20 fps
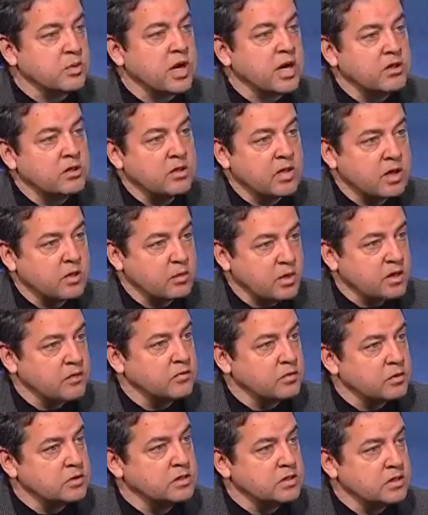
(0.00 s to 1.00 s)
what I thought when I
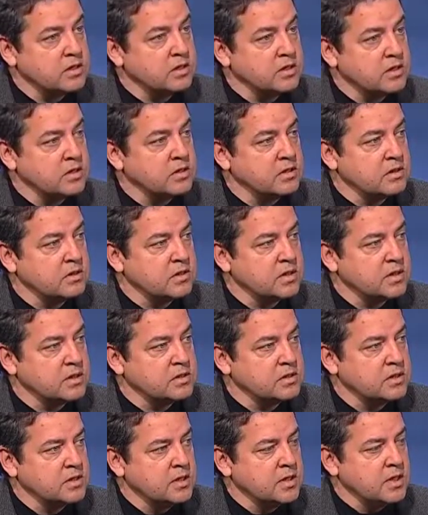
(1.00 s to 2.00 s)
first started into
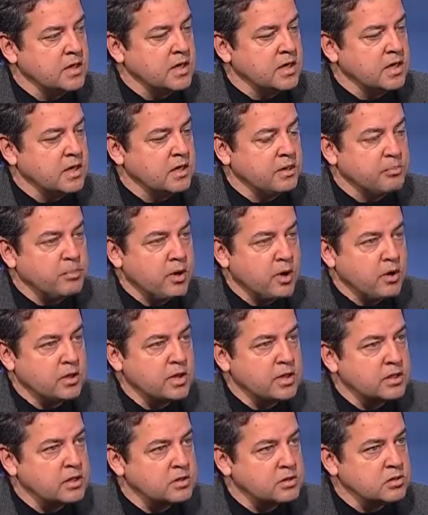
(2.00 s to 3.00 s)
this. Uh,
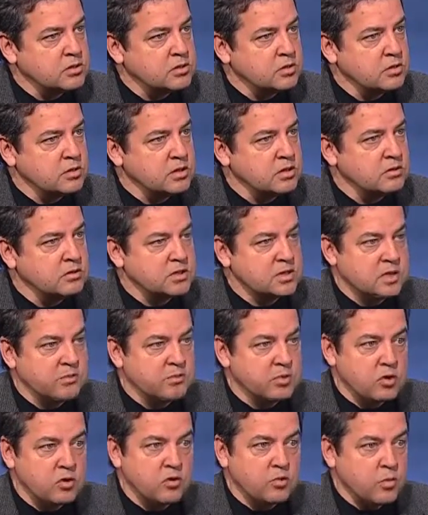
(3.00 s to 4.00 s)
pollock has turned into
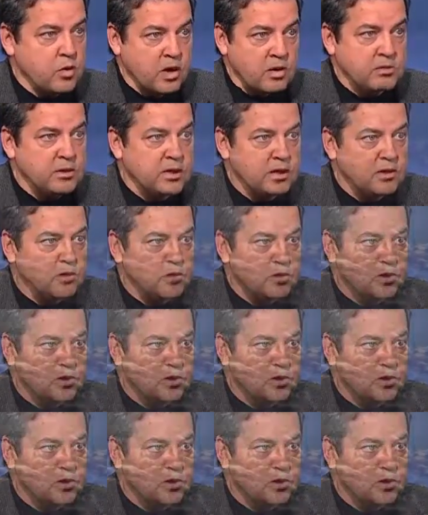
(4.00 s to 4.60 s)
something you've probably eaten